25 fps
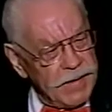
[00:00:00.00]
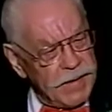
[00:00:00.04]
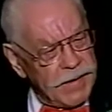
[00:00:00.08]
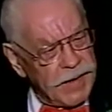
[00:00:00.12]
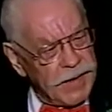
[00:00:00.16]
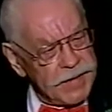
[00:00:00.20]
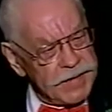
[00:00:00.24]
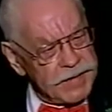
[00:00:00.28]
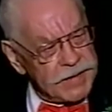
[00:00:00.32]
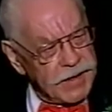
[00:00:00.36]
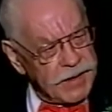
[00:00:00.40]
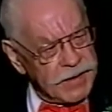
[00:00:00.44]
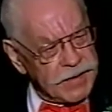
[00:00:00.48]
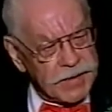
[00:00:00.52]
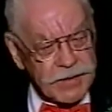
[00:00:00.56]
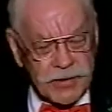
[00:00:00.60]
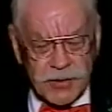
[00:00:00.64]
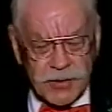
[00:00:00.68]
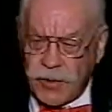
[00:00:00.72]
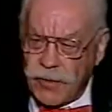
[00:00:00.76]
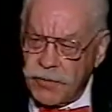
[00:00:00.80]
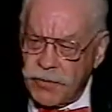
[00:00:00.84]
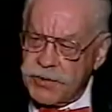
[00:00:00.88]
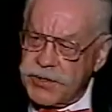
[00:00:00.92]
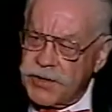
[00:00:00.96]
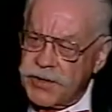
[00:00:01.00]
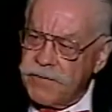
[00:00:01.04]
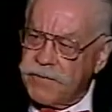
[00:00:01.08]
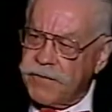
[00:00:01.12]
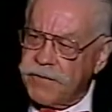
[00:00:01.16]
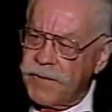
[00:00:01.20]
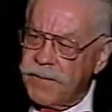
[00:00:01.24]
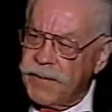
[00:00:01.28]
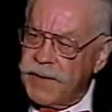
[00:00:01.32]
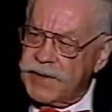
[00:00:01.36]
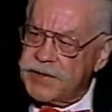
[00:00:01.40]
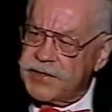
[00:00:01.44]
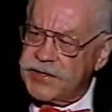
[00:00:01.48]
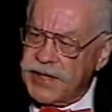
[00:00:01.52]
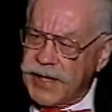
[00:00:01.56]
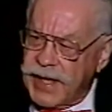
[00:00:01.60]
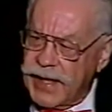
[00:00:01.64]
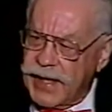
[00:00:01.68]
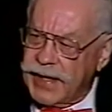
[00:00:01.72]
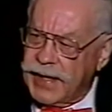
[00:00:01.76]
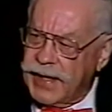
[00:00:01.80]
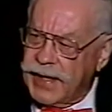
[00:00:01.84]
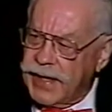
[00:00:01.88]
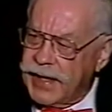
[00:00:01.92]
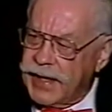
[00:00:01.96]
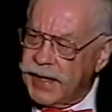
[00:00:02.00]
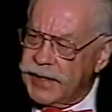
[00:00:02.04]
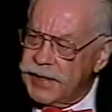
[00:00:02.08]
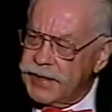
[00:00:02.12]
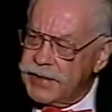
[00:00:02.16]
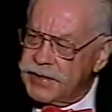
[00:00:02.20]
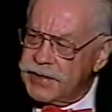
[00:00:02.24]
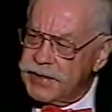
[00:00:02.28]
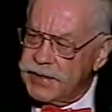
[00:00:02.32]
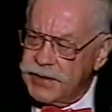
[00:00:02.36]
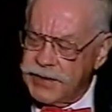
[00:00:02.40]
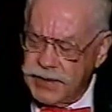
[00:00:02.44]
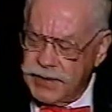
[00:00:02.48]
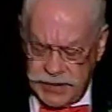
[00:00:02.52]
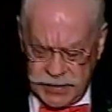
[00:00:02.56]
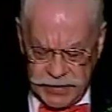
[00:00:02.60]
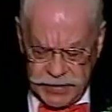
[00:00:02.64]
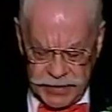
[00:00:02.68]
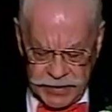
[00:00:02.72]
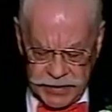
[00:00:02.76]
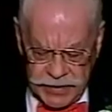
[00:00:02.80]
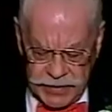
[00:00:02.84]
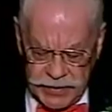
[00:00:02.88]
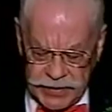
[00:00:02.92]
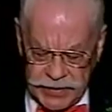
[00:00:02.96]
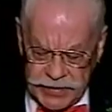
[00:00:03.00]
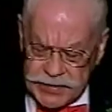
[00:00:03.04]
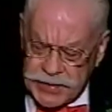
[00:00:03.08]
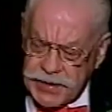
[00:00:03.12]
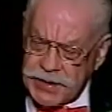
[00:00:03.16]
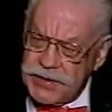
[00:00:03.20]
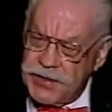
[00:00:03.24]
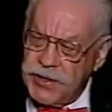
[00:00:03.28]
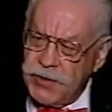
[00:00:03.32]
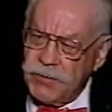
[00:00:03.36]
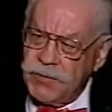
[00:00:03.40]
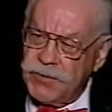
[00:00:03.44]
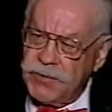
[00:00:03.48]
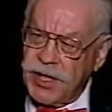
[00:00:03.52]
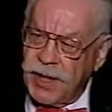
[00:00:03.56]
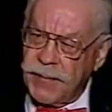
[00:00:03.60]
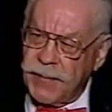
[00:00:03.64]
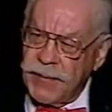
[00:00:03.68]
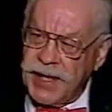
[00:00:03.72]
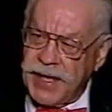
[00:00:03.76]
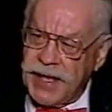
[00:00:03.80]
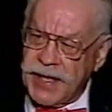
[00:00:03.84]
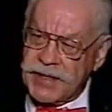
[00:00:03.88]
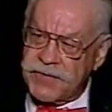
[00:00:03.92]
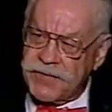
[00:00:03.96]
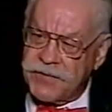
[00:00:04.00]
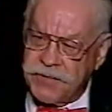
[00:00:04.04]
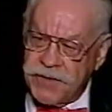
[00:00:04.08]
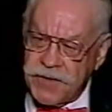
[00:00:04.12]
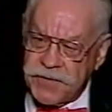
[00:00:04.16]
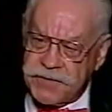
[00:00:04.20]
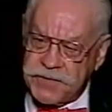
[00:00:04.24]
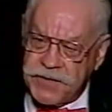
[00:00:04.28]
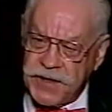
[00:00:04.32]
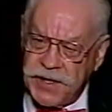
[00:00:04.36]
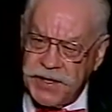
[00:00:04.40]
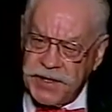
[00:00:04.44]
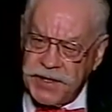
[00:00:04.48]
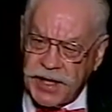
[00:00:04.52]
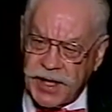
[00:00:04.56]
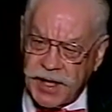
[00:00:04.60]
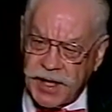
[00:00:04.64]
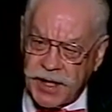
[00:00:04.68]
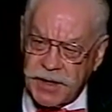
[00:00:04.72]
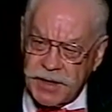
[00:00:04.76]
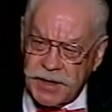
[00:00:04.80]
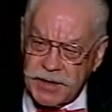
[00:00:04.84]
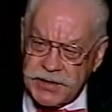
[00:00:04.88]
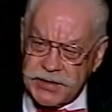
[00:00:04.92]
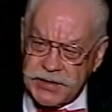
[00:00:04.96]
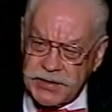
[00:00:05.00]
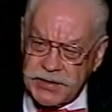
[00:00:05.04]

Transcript: I said, coaching from the sidelines. He says, you dummy, that's 15 yards.